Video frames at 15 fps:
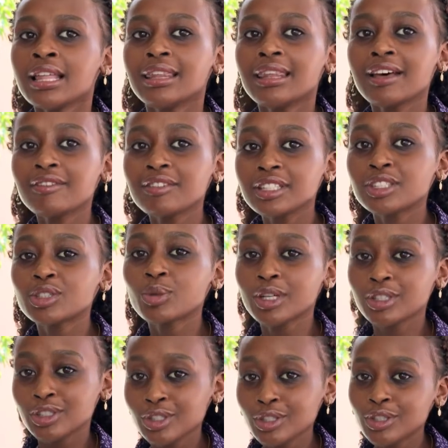Love is
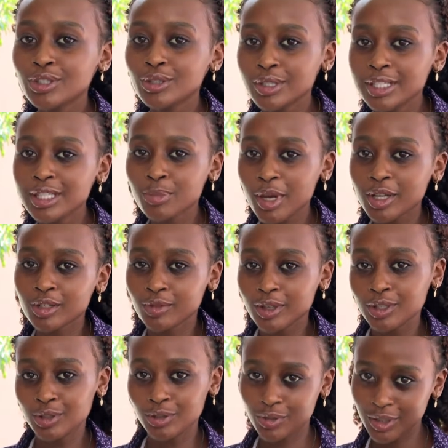what you do despite of
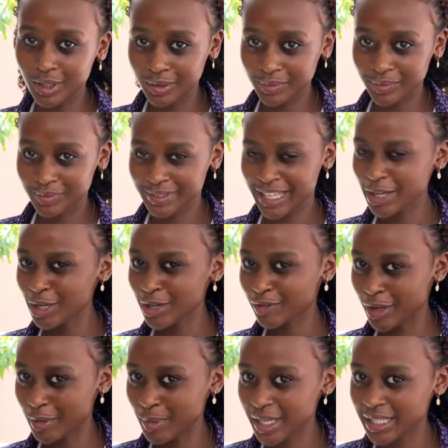what you feel. I don't know if
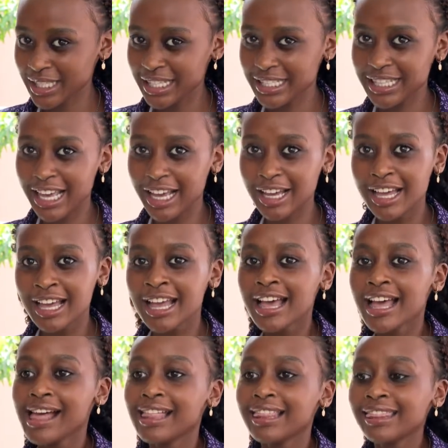I make sense. Like,
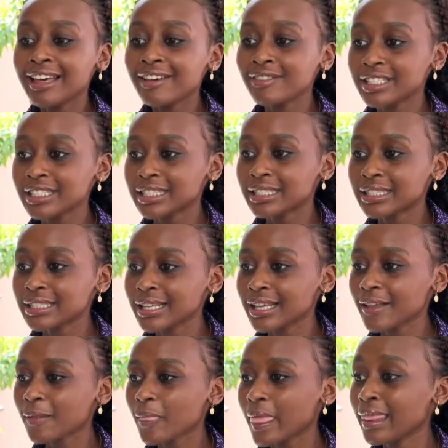love is,
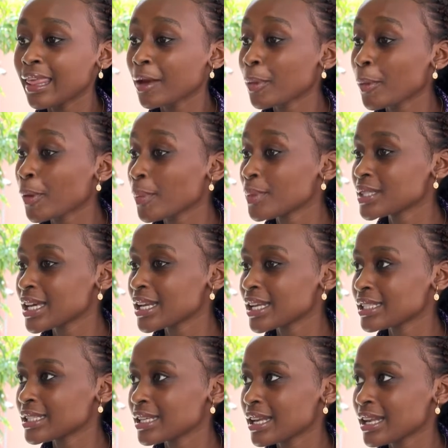like people
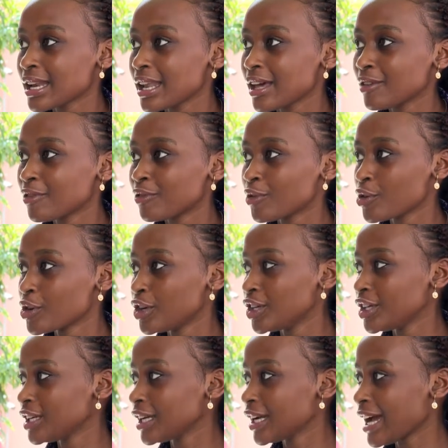misunderstand love for
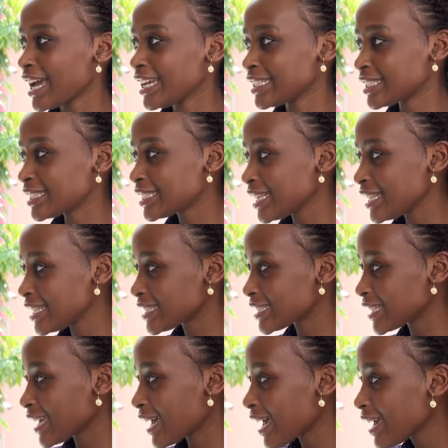I see this
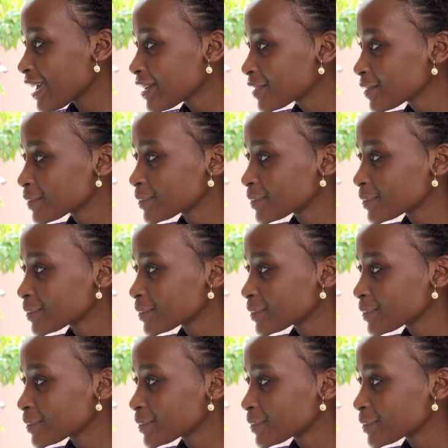guy.